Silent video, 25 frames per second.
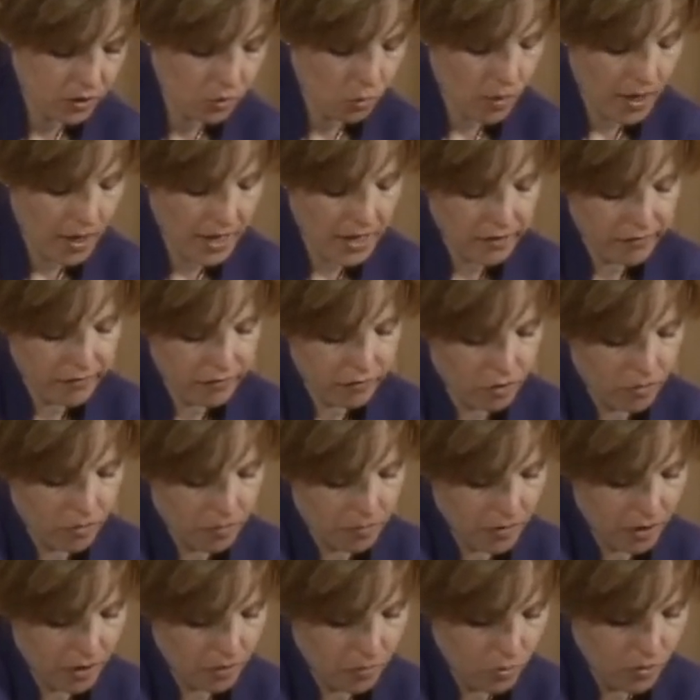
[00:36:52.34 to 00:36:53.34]
away
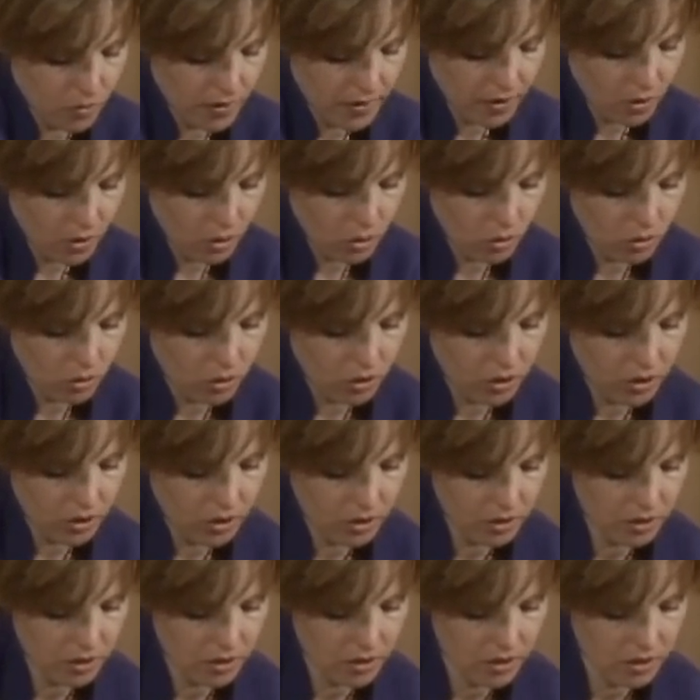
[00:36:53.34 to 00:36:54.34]
from them when the hook
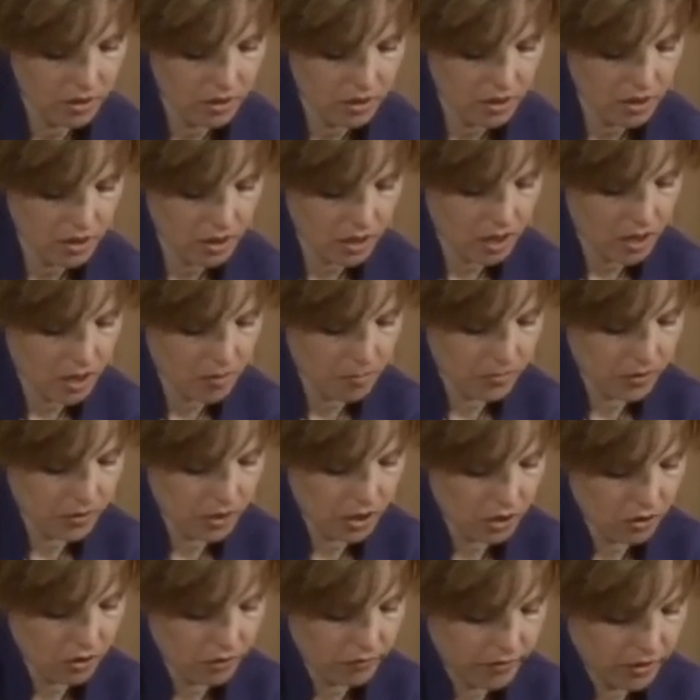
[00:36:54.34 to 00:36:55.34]
comes
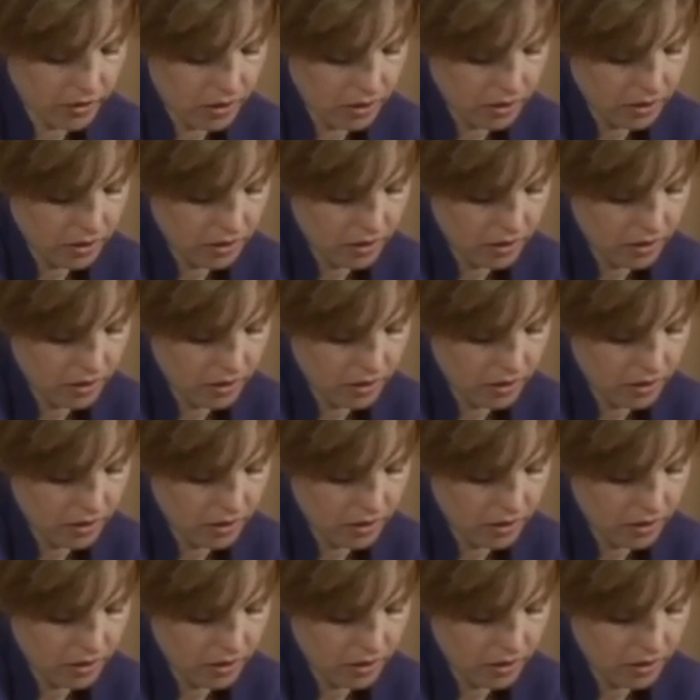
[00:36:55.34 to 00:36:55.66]
over.